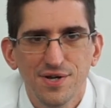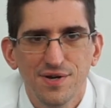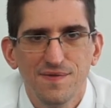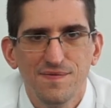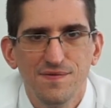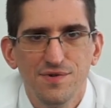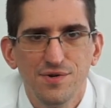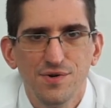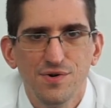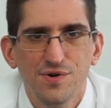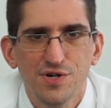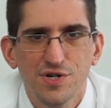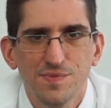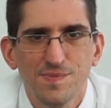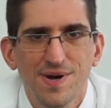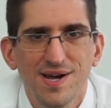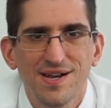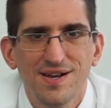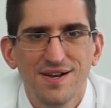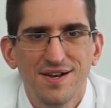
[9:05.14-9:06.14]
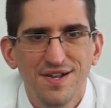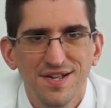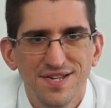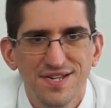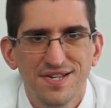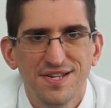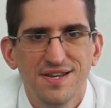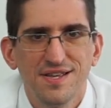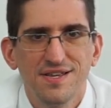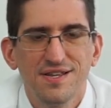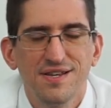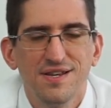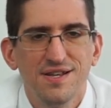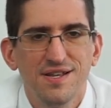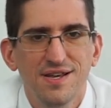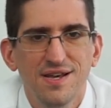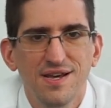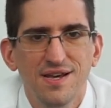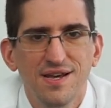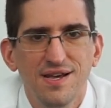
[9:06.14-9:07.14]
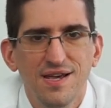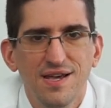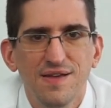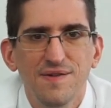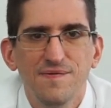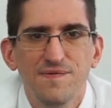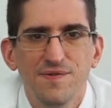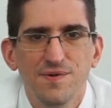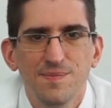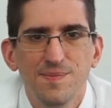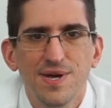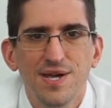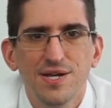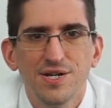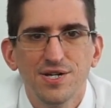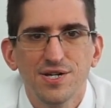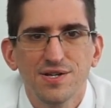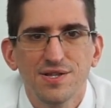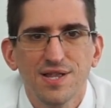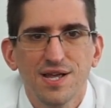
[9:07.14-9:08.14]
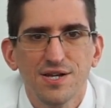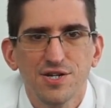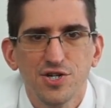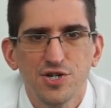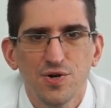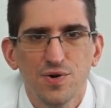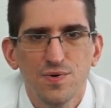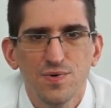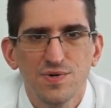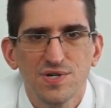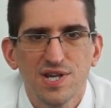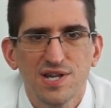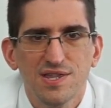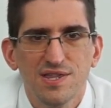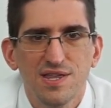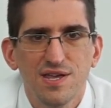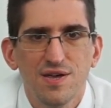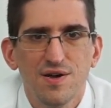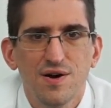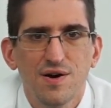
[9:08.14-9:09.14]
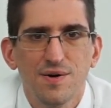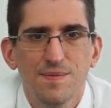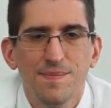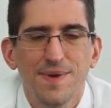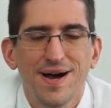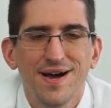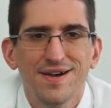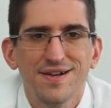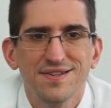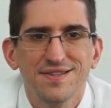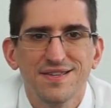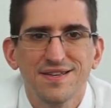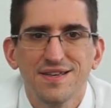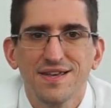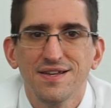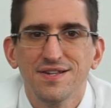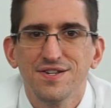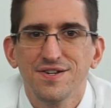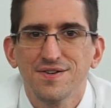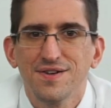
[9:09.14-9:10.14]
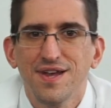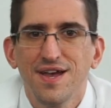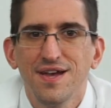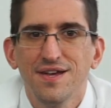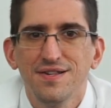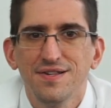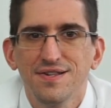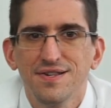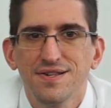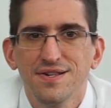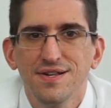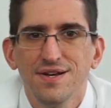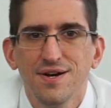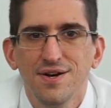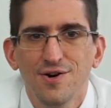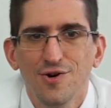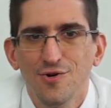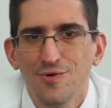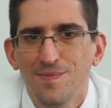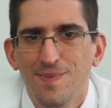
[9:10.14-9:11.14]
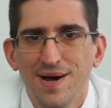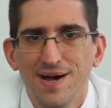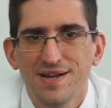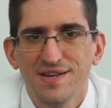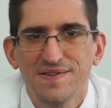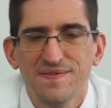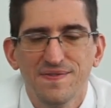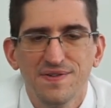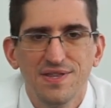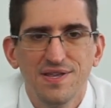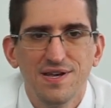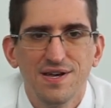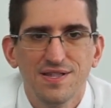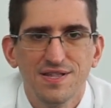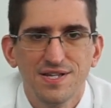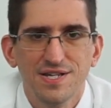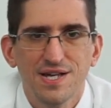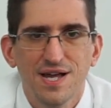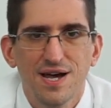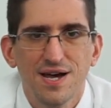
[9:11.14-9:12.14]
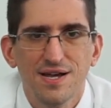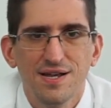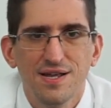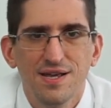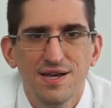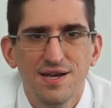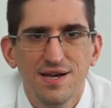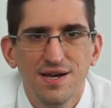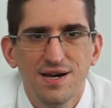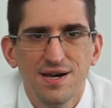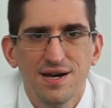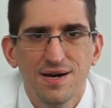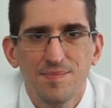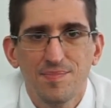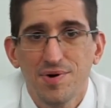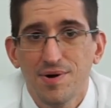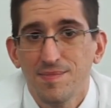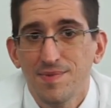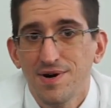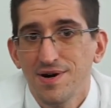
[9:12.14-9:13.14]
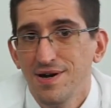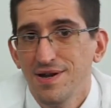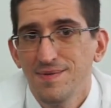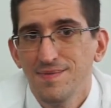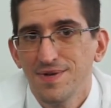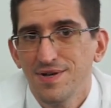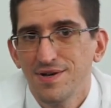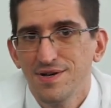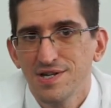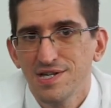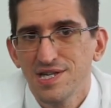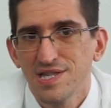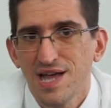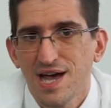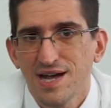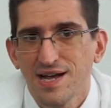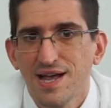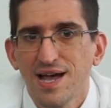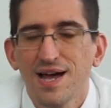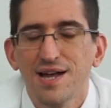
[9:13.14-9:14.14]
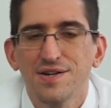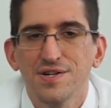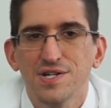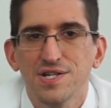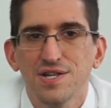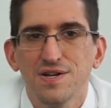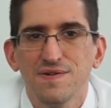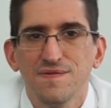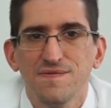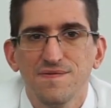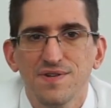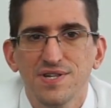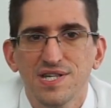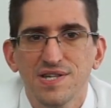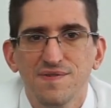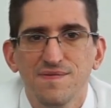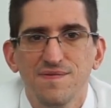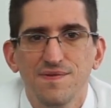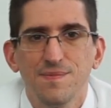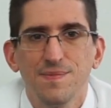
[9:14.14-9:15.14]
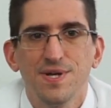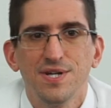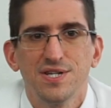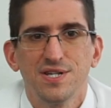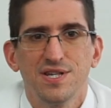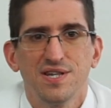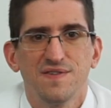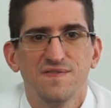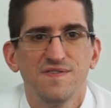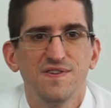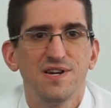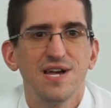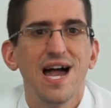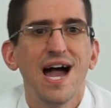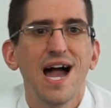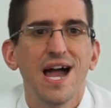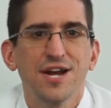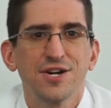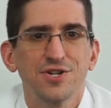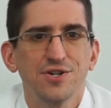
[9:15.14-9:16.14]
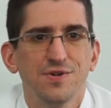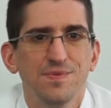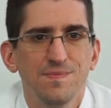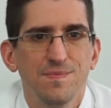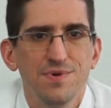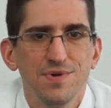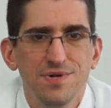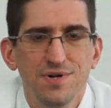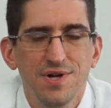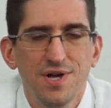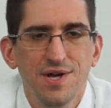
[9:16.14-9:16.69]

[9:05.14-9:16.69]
of jurors by eliciting information that shows that they are biased against your case or biased for the other side. Primarily because that kind of stuff, it's information that's very actionable.